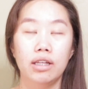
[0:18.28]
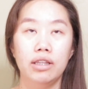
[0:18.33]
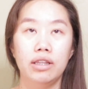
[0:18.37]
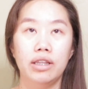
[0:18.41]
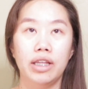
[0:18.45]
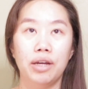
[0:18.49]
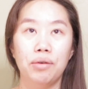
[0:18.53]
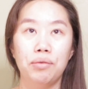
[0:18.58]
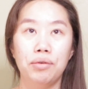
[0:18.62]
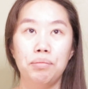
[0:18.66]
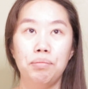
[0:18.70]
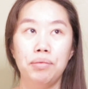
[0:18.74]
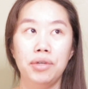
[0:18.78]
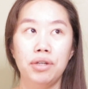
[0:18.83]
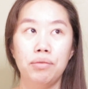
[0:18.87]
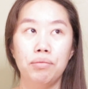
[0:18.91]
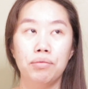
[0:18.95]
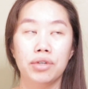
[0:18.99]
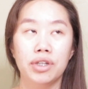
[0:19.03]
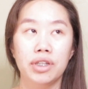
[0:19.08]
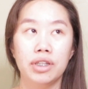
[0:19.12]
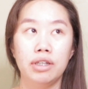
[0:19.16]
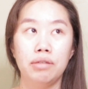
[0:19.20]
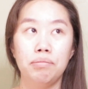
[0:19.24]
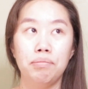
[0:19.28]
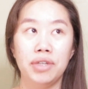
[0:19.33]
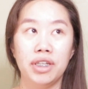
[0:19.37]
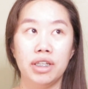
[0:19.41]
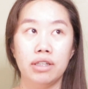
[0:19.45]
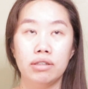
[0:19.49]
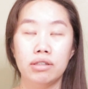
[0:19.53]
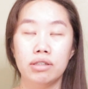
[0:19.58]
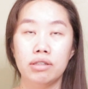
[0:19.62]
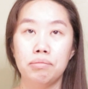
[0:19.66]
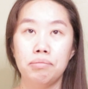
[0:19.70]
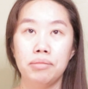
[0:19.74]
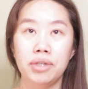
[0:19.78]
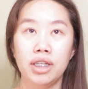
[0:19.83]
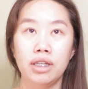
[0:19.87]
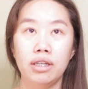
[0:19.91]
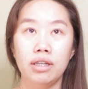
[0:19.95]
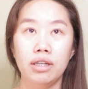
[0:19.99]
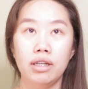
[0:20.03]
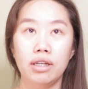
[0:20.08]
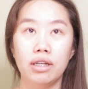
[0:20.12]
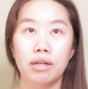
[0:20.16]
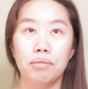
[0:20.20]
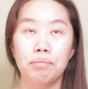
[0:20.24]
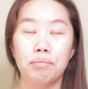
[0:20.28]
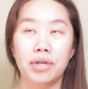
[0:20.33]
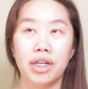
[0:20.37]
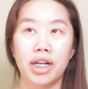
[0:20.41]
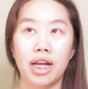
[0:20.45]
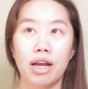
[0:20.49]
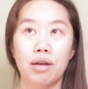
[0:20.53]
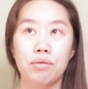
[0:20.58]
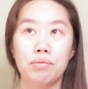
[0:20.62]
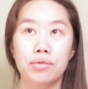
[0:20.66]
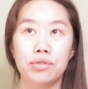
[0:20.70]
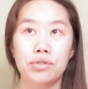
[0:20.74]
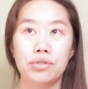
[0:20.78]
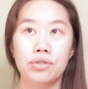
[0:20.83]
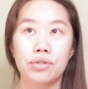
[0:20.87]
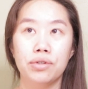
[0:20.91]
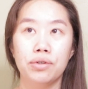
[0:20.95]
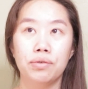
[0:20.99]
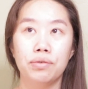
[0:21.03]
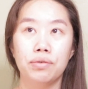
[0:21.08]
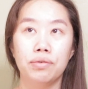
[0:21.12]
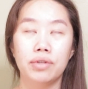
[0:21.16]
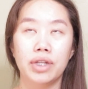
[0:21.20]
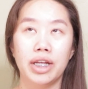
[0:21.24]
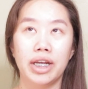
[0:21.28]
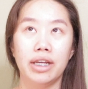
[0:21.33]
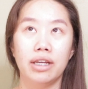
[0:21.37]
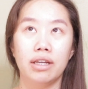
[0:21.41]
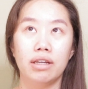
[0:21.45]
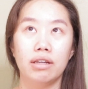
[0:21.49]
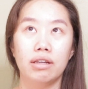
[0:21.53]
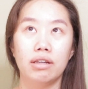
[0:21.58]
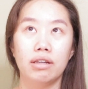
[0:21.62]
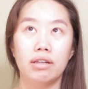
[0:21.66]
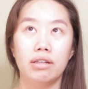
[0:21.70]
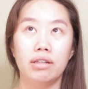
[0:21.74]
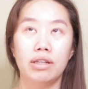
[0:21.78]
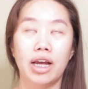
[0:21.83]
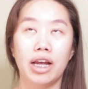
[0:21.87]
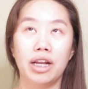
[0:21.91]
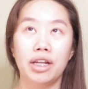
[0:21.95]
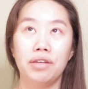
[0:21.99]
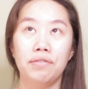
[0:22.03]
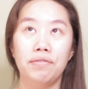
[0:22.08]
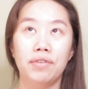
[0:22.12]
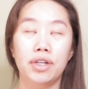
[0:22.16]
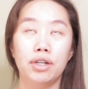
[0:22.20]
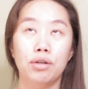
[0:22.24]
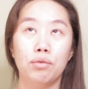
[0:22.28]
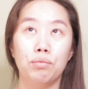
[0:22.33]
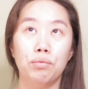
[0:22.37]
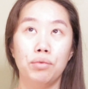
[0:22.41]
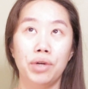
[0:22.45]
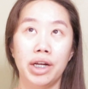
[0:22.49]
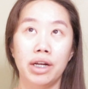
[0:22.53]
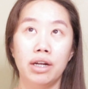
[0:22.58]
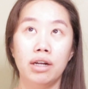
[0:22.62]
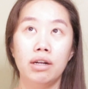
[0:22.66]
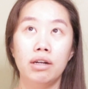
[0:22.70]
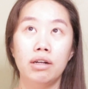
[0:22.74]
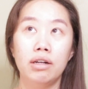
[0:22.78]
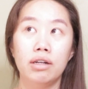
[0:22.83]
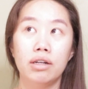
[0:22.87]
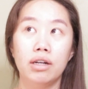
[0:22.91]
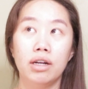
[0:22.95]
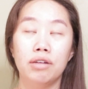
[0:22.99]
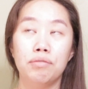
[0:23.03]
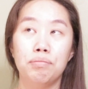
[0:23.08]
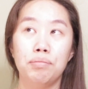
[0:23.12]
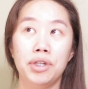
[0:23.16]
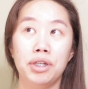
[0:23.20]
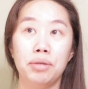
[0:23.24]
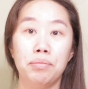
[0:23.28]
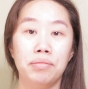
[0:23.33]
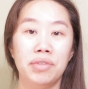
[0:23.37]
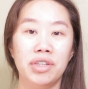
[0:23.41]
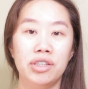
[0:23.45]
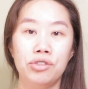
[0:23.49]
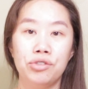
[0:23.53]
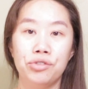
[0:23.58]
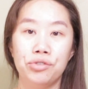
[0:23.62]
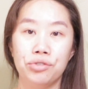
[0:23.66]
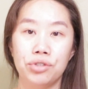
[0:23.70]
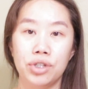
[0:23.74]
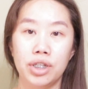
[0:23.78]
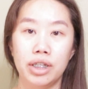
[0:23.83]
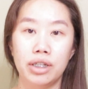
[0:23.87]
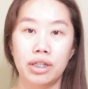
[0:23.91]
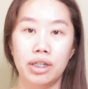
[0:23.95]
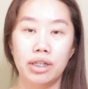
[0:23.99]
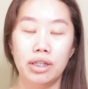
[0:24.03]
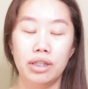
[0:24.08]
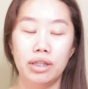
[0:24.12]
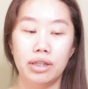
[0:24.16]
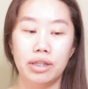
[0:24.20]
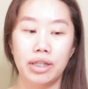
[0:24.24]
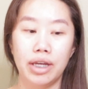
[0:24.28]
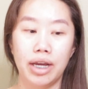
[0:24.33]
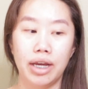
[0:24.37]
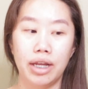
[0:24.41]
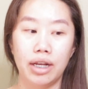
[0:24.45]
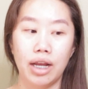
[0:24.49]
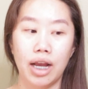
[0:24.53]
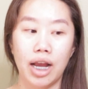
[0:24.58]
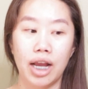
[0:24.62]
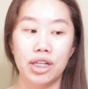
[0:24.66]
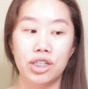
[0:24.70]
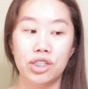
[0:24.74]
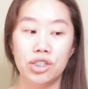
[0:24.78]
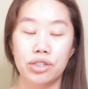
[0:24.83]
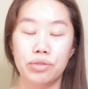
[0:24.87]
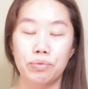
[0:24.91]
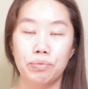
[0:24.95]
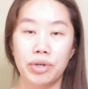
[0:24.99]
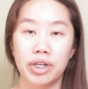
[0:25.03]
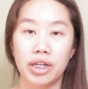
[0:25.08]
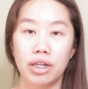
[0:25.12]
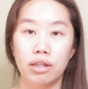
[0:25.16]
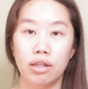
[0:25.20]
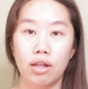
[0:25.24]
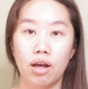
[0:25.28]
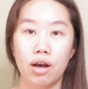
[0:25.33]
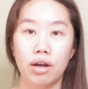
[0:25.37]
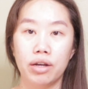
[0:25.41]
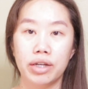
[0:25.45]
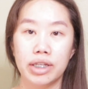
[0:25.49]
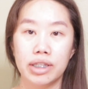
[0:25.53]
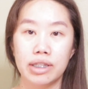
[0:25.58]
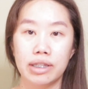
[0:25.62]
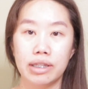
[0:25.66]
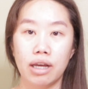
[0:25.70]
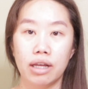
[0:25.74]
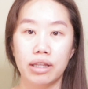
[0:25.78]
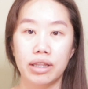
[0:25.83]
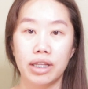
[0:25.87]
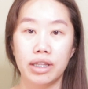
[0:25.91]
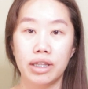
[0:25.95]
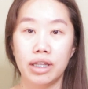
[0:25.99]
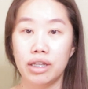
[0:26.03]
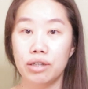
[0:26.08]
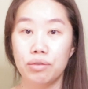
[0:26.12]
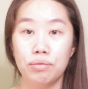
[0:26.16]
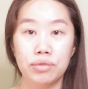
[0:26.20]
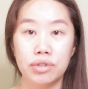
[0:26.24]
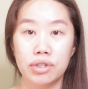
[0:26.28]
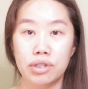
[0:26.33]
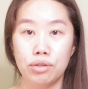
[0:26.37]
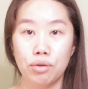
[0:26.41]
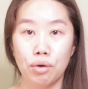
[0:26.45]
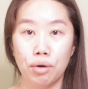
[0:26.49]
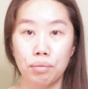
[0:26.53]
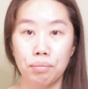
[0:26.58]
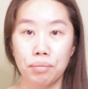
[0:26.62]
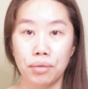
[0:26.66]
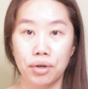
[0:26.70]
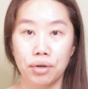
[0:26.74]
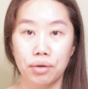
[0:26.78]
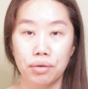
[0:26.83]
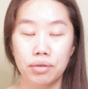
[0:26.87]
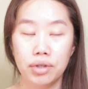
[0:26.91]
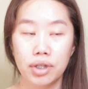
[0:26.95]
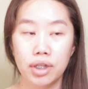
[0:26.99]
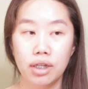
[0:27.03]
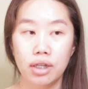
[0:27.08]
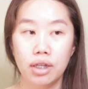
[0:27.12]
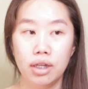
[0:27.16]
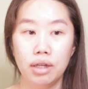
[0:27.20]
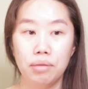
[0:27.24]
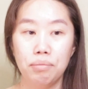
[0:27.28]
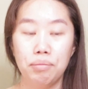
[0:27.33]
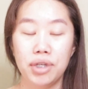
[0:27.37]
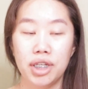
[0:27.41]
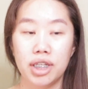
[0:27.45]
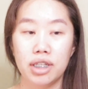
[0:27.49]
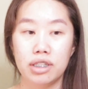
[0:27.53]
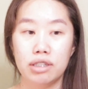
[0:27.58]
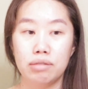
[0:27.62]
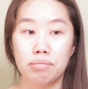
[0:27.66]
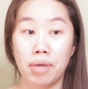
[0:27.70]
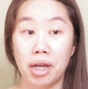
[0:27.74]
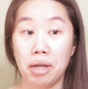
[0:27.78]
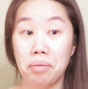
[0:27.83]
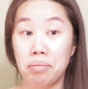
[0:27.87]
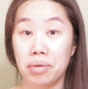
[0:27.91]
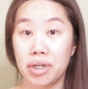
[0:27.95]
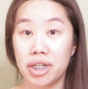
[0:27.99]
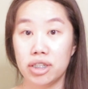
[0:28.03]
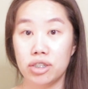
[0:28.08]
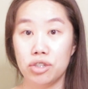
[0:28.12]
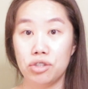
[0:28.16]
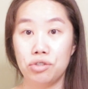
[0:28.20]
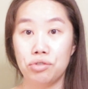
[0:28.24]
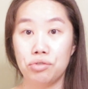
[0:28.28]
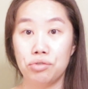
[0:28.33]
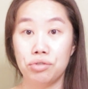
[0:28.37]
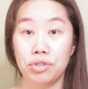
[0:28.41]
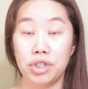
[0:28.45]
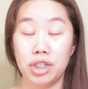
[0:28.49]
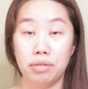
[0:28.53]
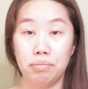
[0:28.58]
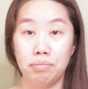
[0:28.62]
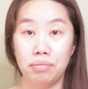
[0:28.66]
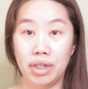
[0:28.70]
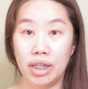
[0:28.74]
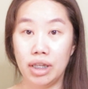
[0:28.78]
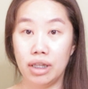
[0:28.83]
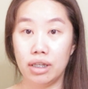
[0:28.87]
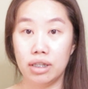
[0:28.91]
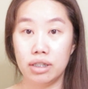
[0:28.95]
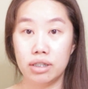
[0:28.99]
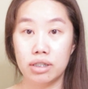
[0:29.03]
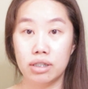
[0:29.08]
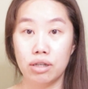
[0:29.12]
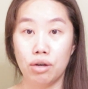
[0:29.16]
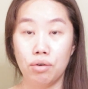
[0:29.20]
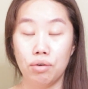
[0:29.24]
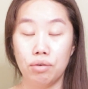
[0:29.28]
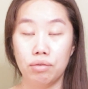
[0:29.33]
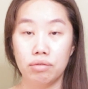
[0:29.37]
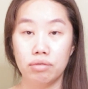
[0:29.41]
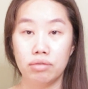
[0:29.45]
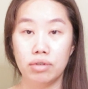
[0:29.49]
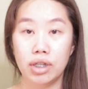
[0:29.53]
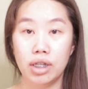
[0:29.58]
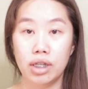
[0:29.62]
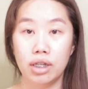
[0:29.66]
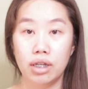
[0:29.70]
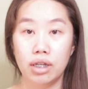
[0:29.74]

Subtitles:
they would be really mean to me, but I was so, like, not even aware of being mistreated that I just went along and thought that it was normal, because my parents treat me so